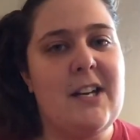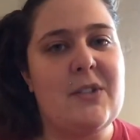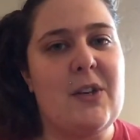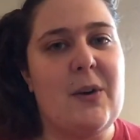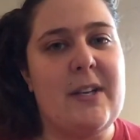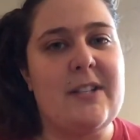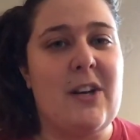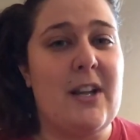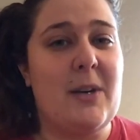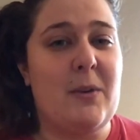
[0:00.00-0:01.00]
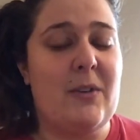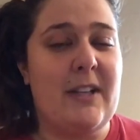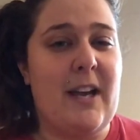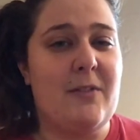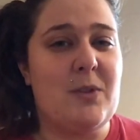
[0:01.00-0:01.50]
so it's not like we
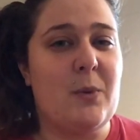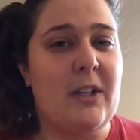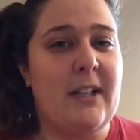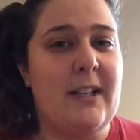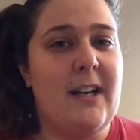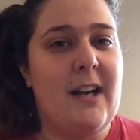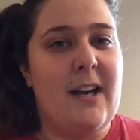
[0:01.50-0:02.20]
really have to worry